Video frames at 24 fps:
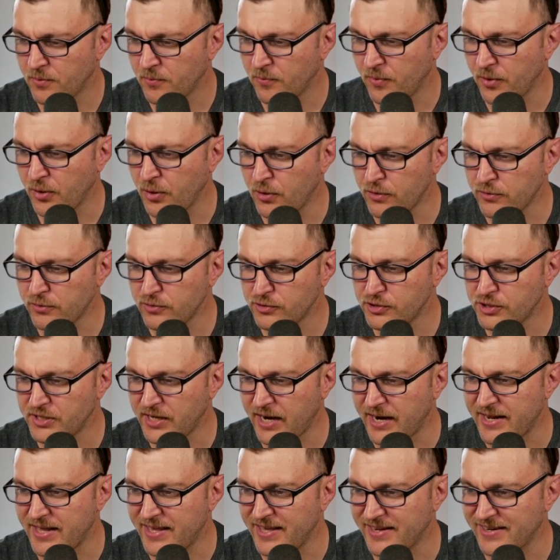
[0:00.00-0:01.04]
We're going to
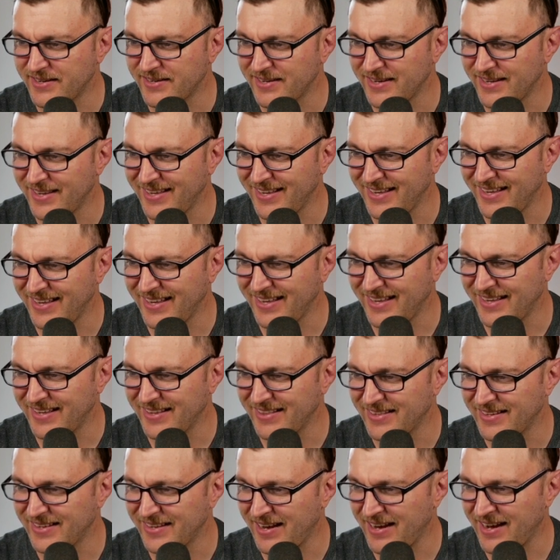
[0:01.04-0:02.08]
start here
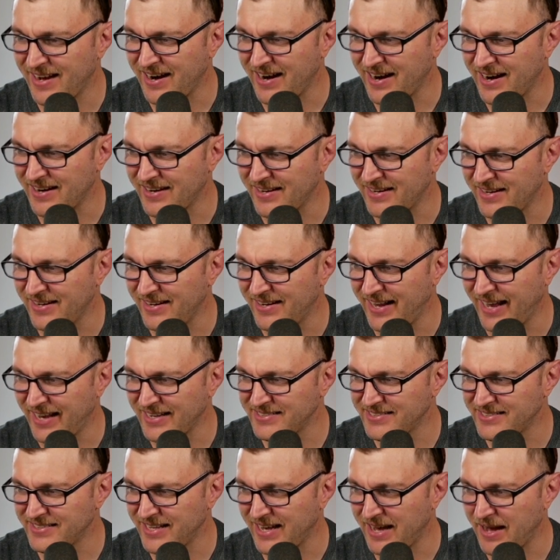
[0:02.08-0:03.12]
in our
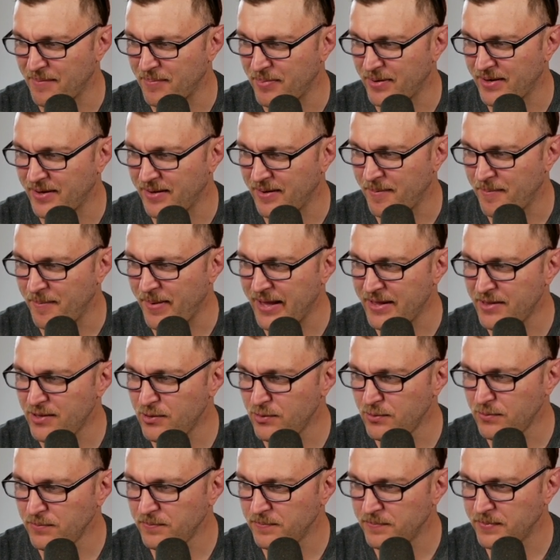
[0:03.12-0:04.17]
desktop
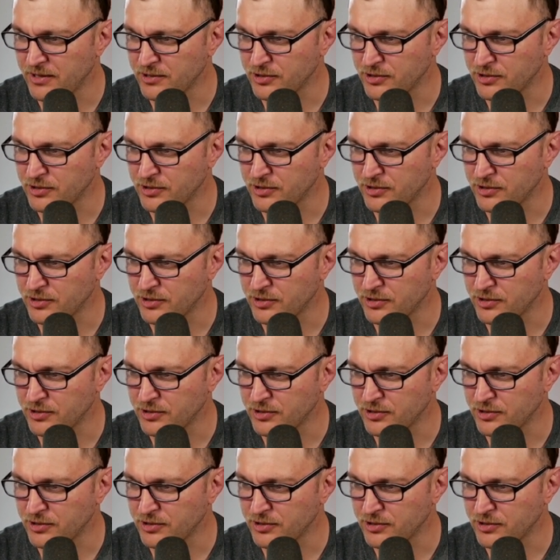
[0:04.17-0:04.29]
menu.